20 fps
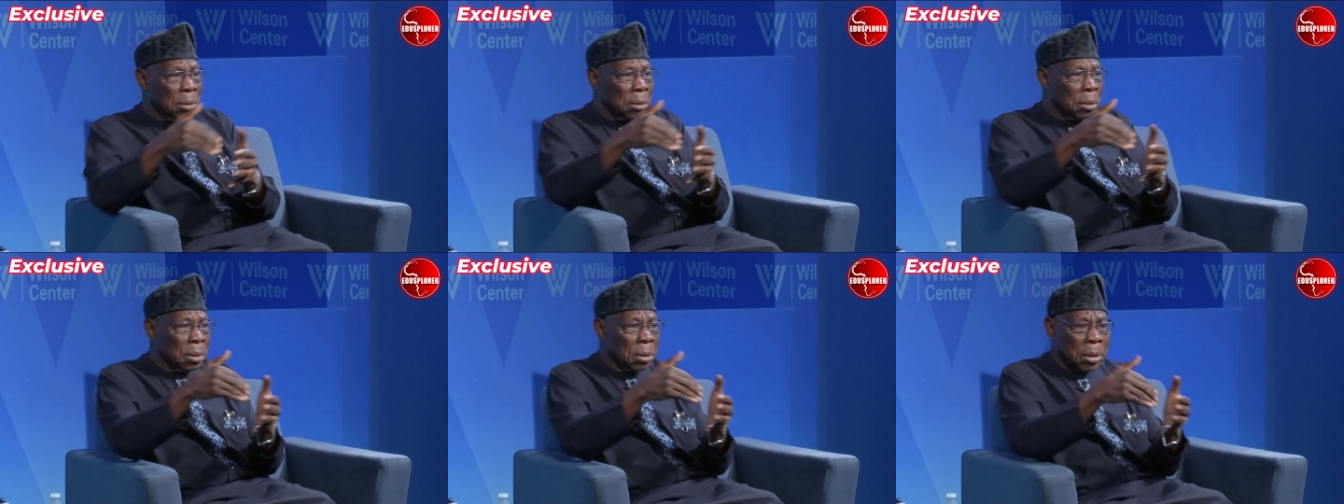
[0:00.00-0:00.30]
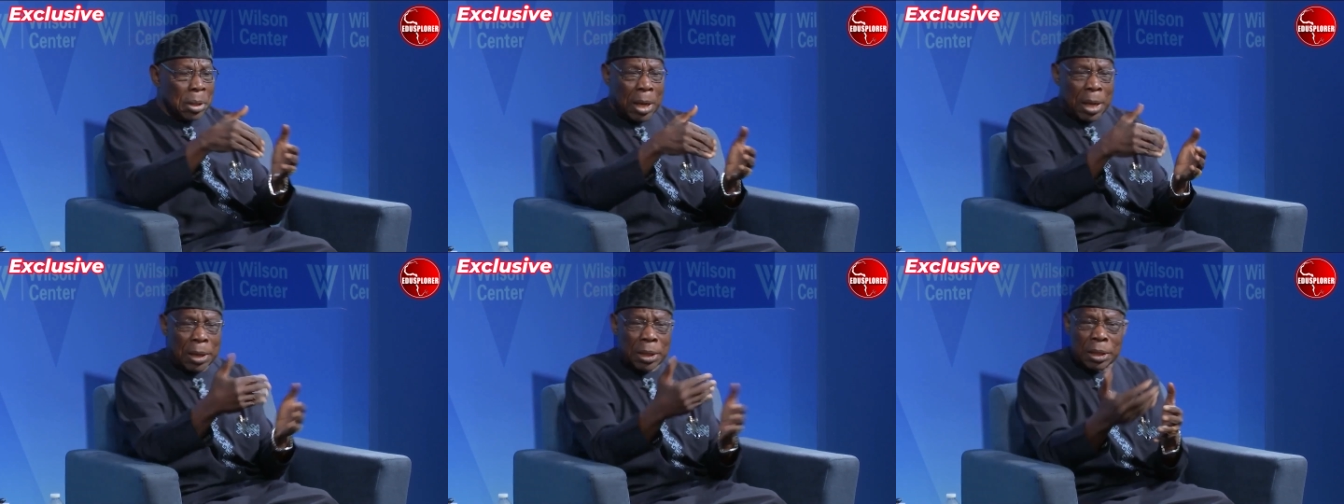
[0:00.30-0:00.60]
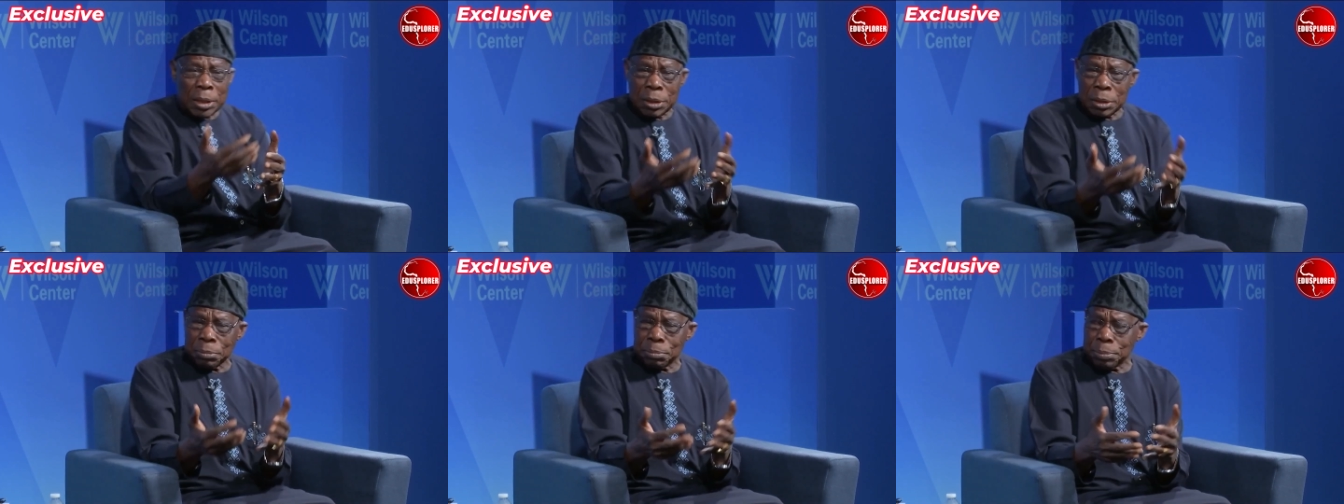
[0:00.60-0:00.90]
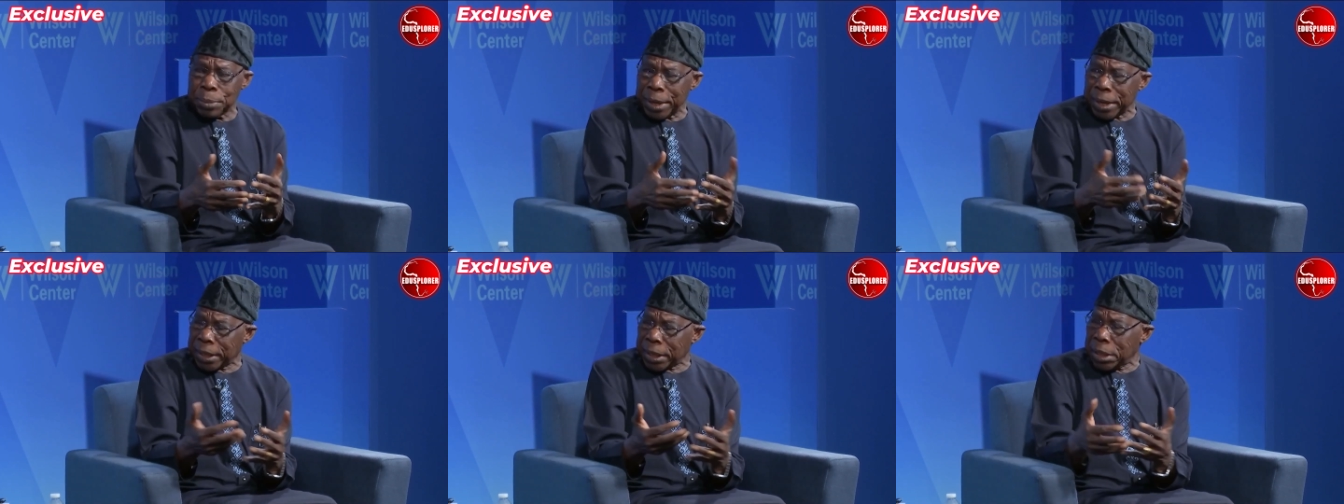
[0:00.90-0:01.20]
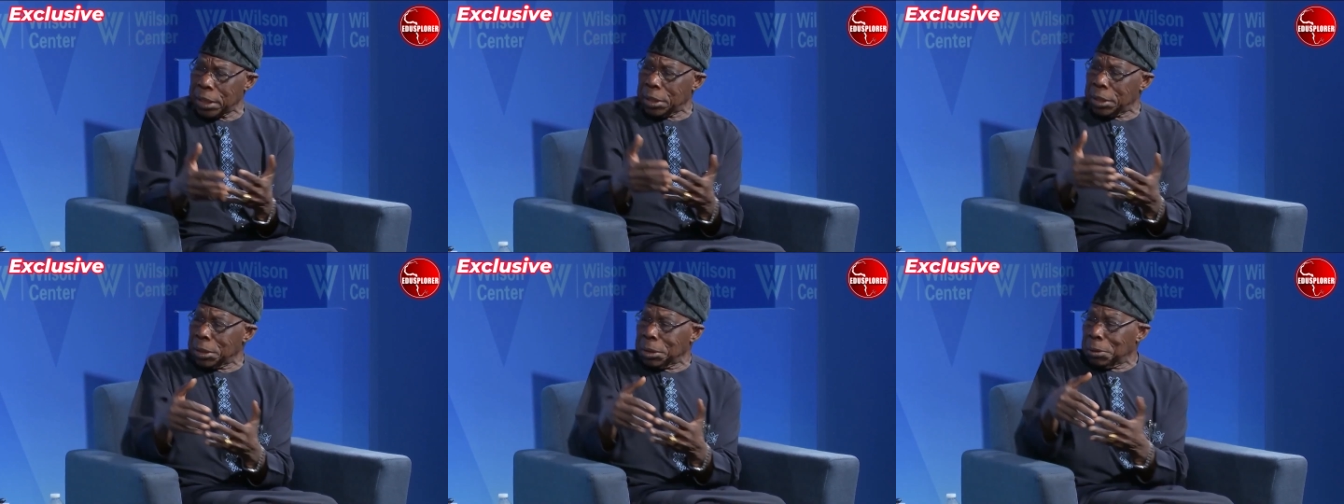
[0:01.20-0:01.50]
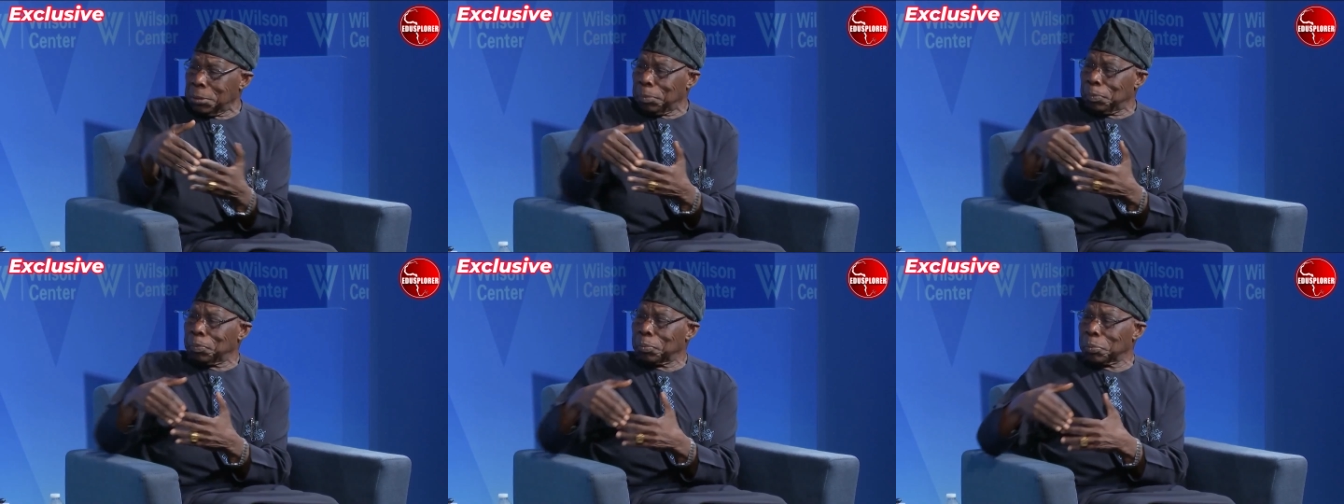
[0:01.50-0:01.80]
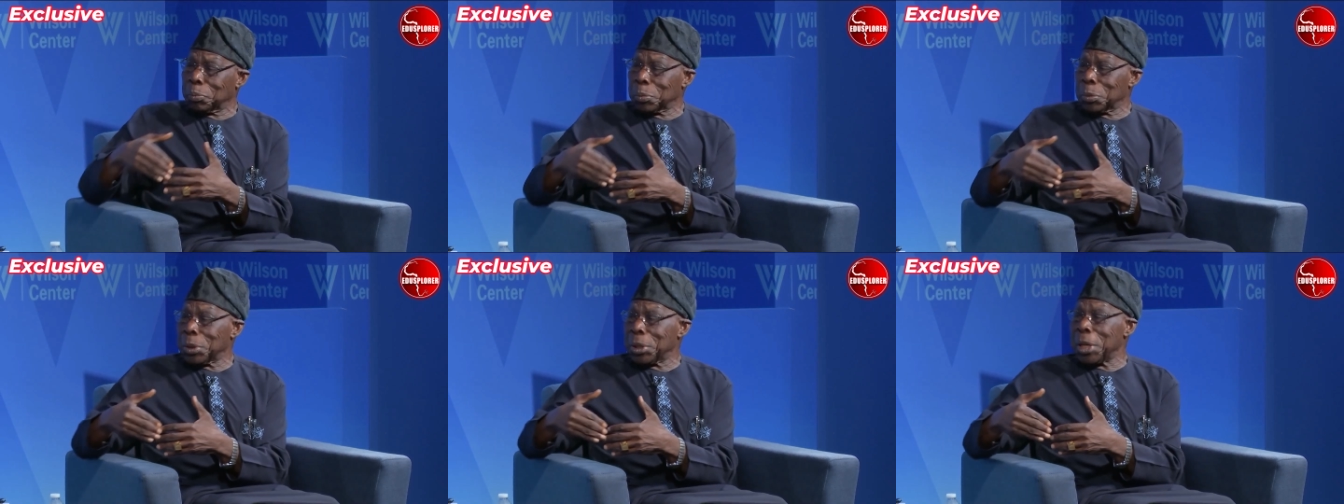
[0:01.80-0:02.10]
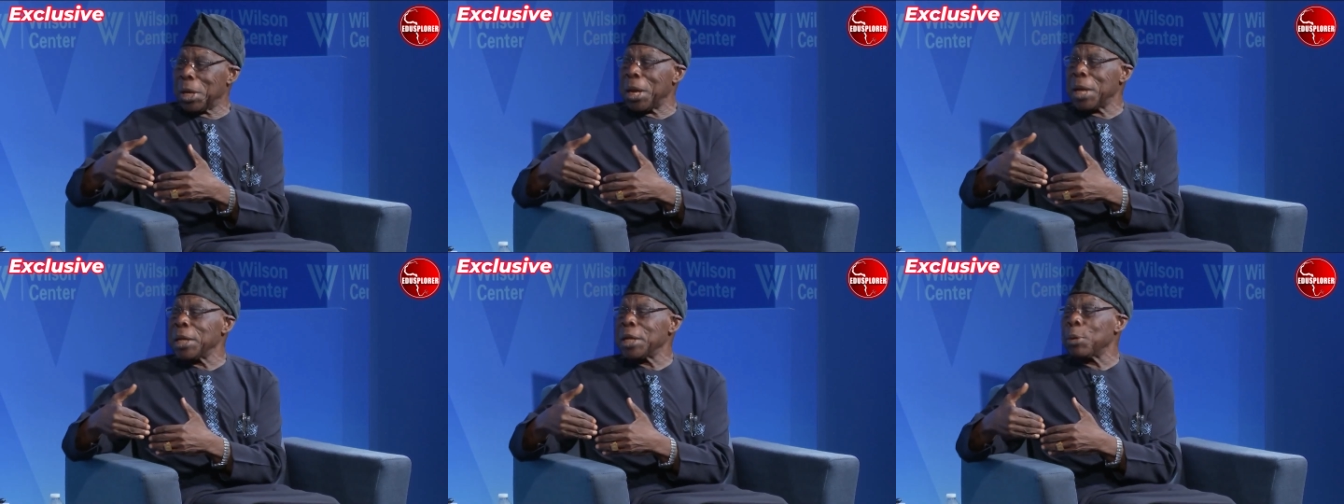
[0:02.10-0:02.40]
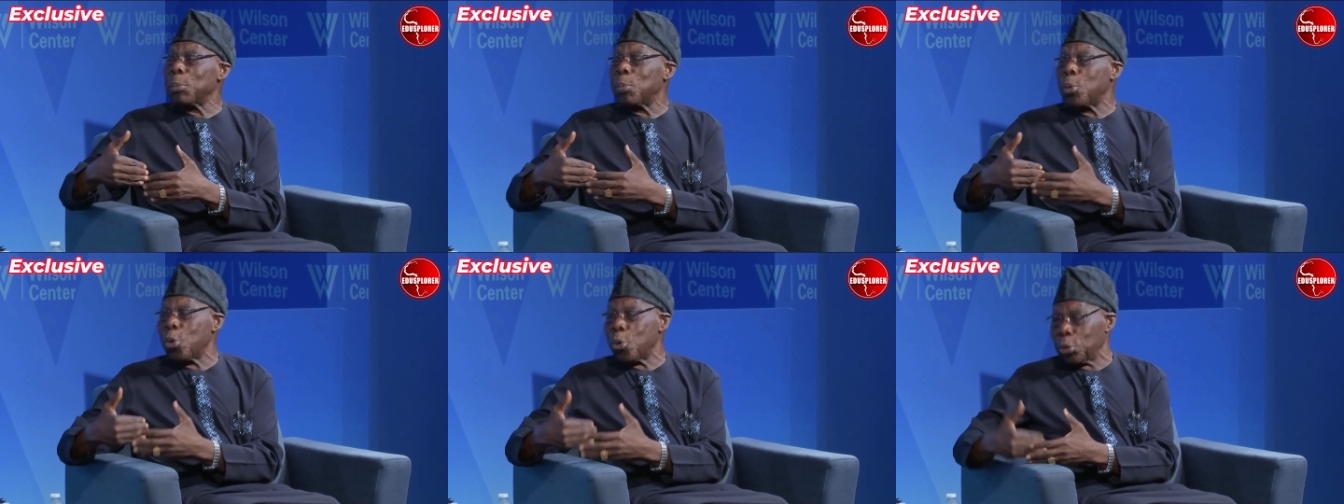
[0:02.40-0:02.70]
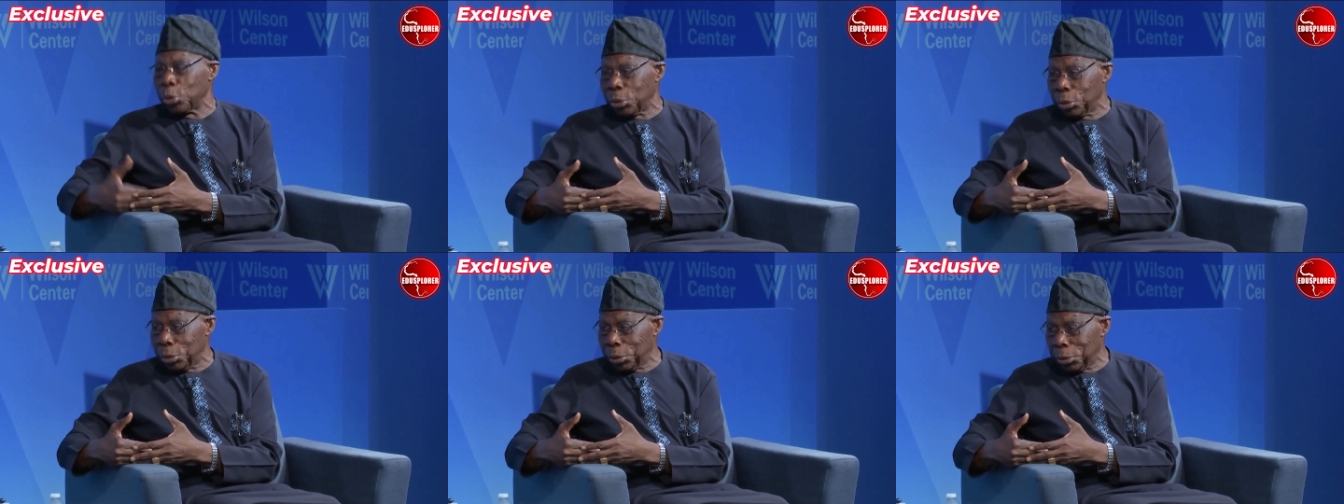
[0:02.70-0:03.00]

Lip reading: really breaking any bone.